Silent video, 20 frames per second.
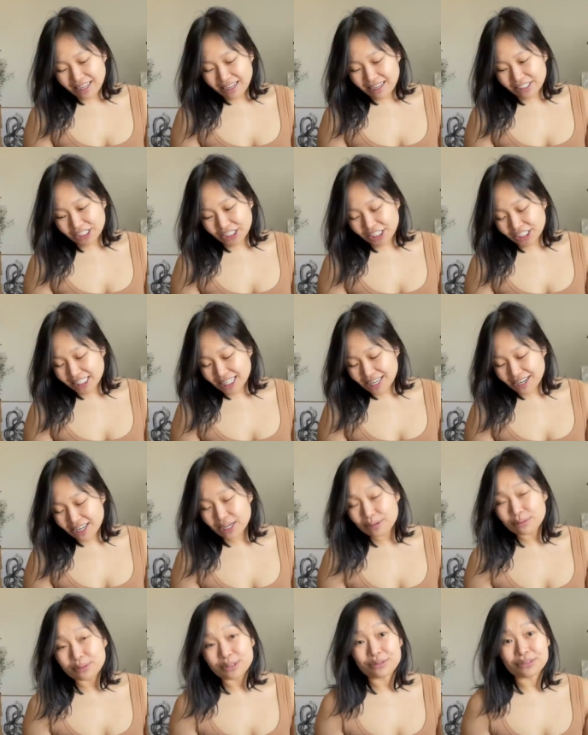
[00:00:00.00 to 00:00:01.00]
Turns out I
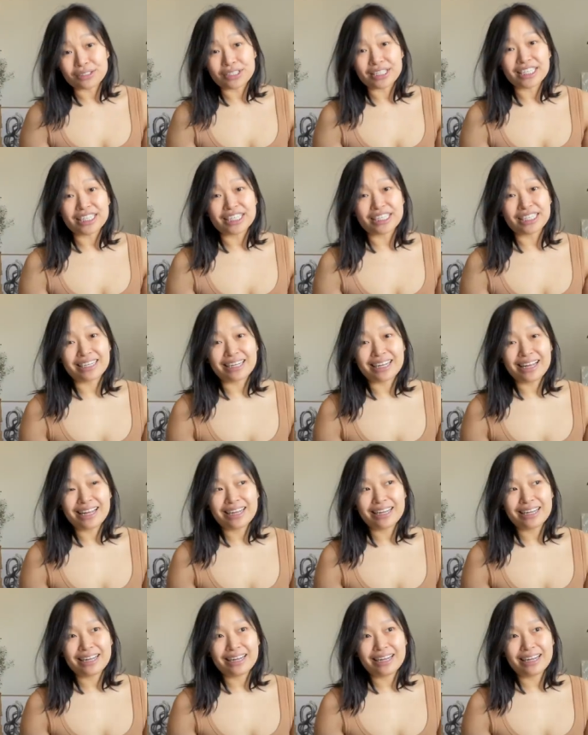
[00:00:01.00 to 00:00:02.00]
was really
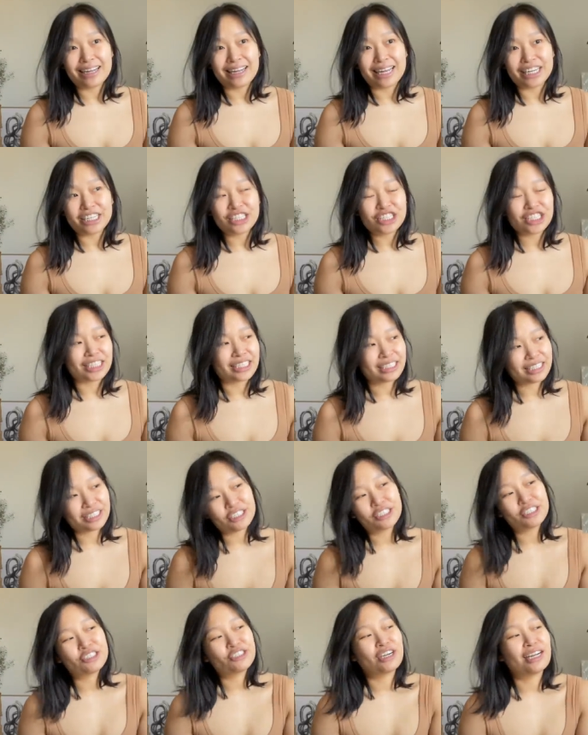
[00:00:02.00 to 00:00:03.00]
anxious and
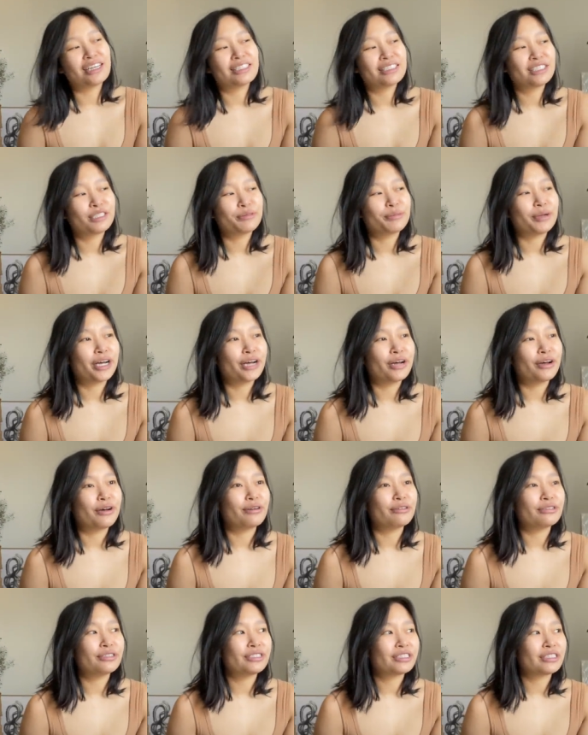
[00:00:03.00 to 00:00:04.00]
stressed
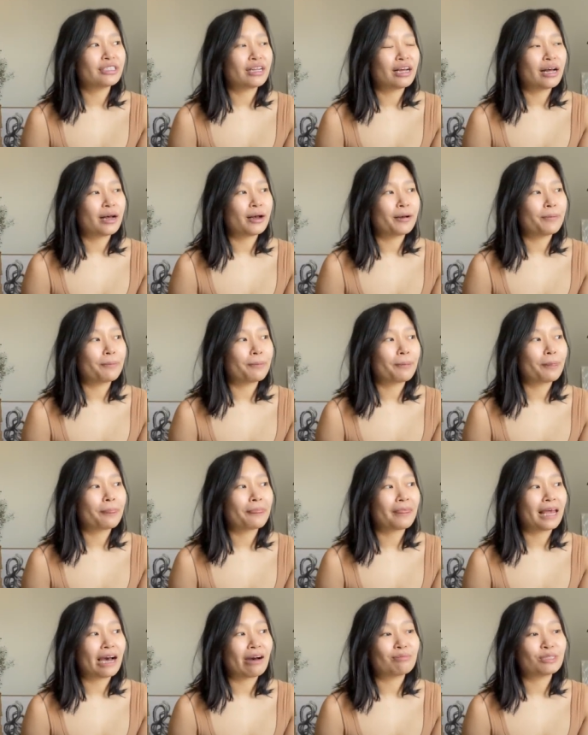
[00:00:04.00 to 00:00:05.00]
about how
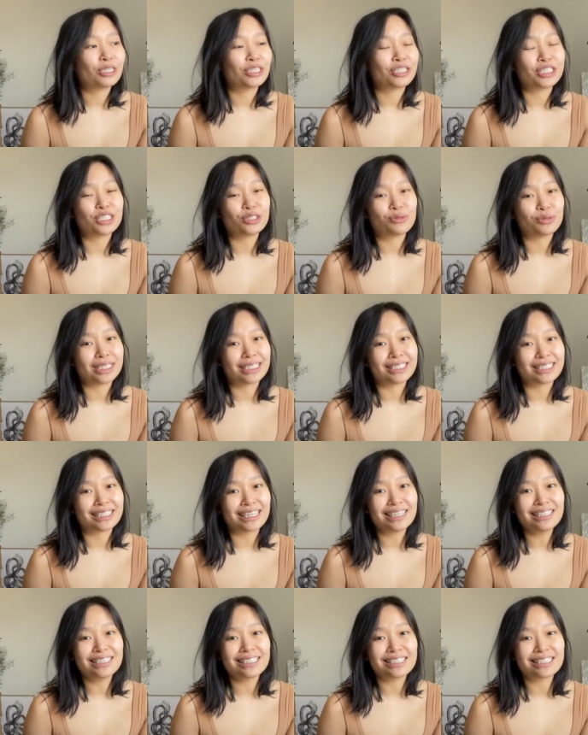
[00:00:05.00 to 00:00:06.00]
I'm turning
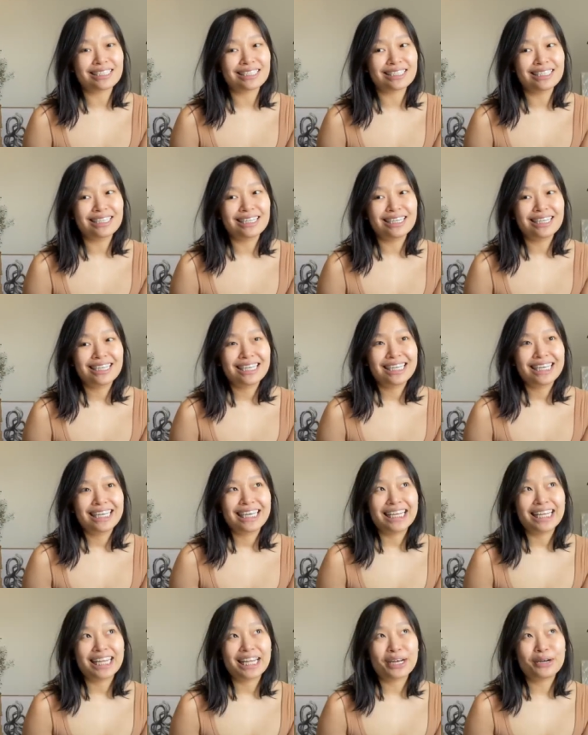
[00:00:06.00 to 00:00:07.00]
26
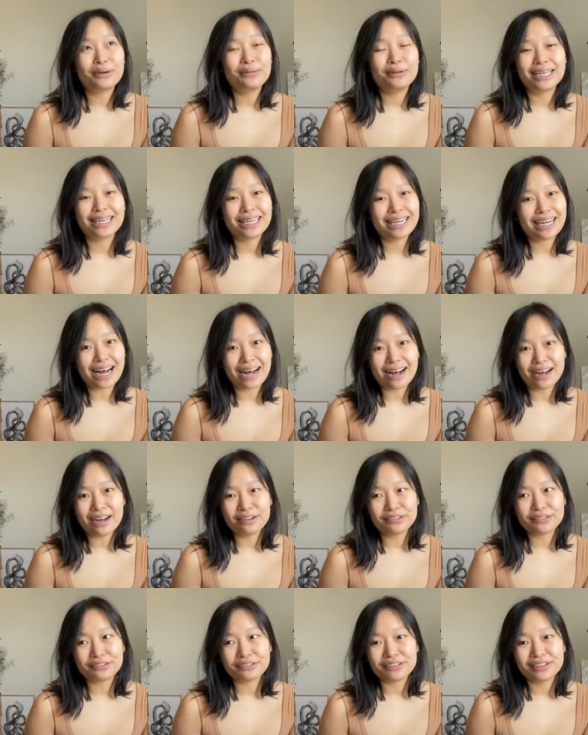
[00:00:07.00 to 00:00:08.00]
in like a week and a half.